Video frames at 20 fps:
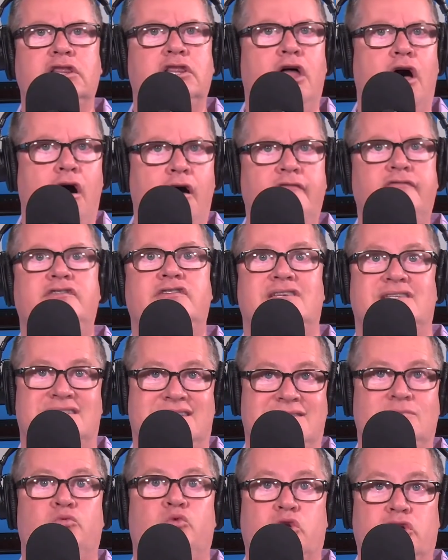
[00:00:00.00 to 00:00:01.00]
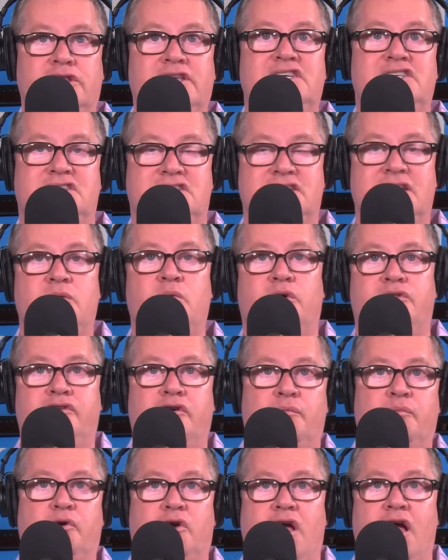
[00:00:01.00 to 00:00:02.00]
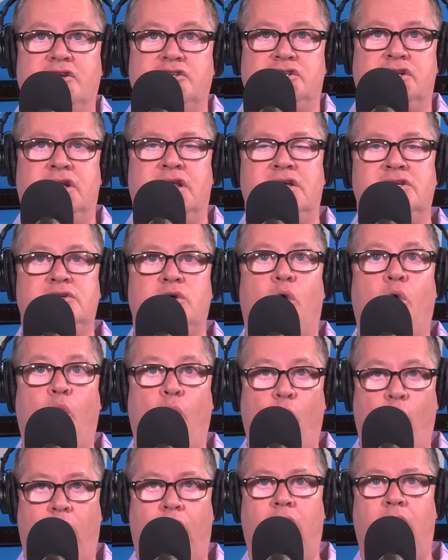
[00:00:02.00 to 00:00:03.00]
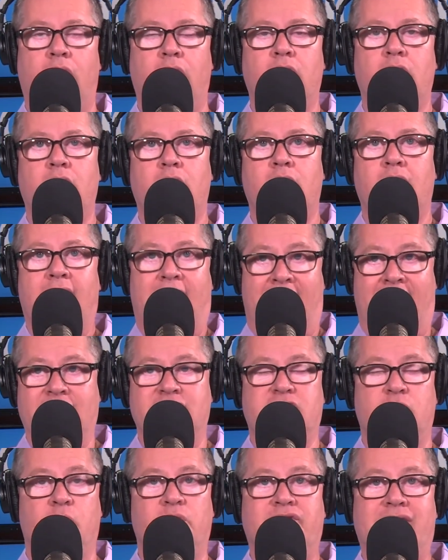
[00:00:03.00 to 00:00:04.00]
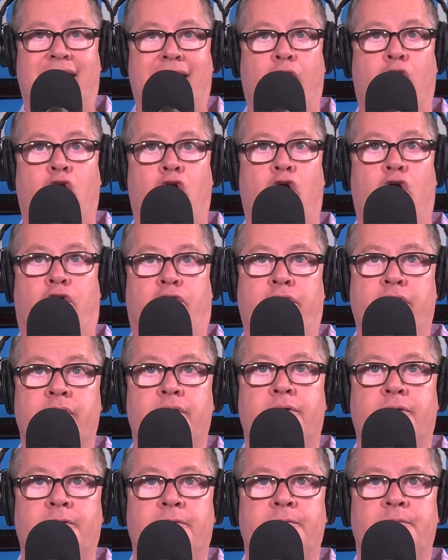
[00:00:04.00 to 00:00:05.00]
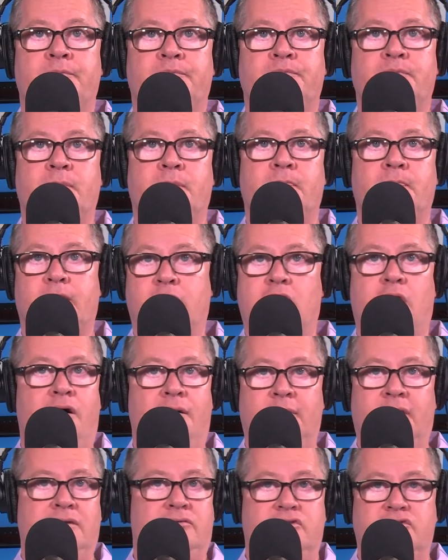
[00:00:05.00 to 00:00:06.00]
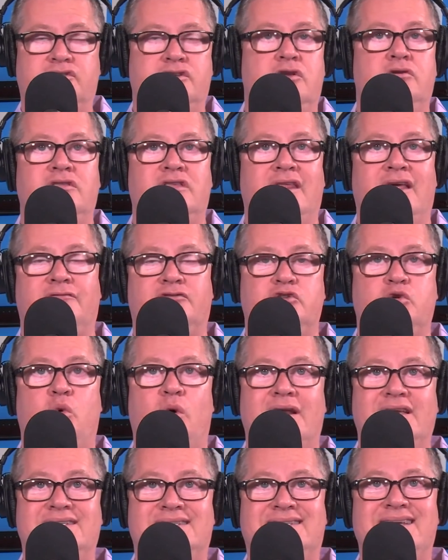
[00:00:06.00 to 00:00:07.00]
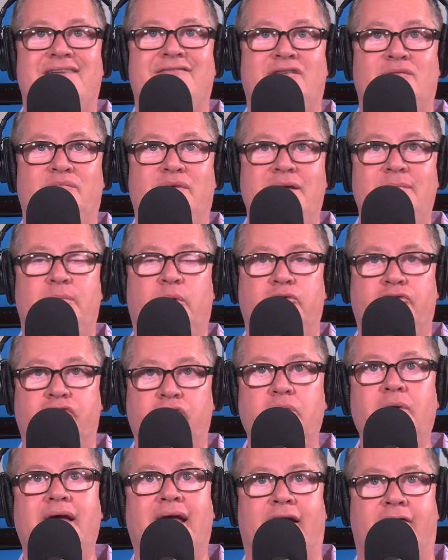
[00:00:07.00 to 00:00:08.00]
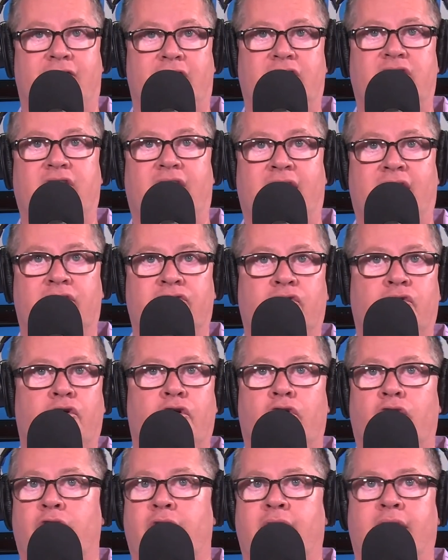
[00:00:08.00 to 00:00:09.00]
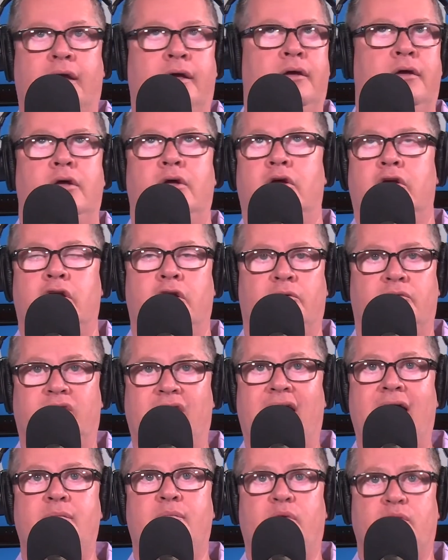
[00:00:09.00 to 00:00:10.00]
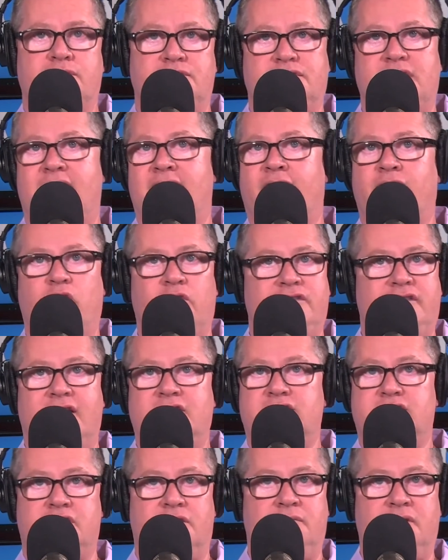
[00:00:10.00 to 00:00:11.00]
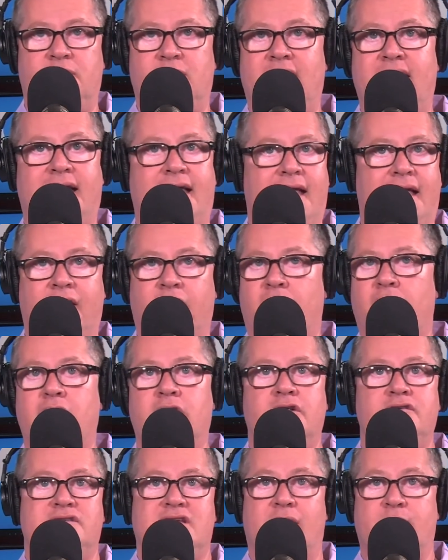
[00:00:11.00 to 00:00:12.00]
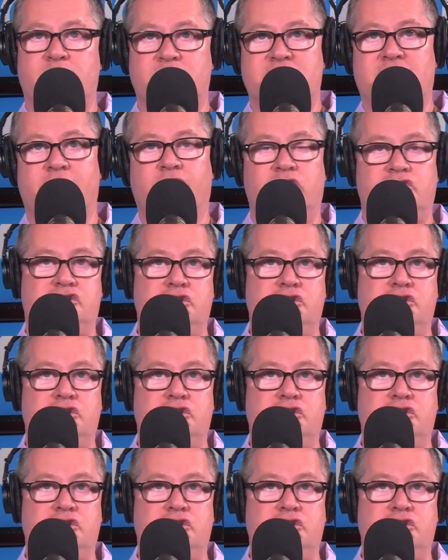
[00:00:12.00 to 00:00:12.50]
love to really see what their production is or actually what they earn. You know, I mean, you know, they have 27 people doing everything and they're earning you know 10% of what they should be making or 10% of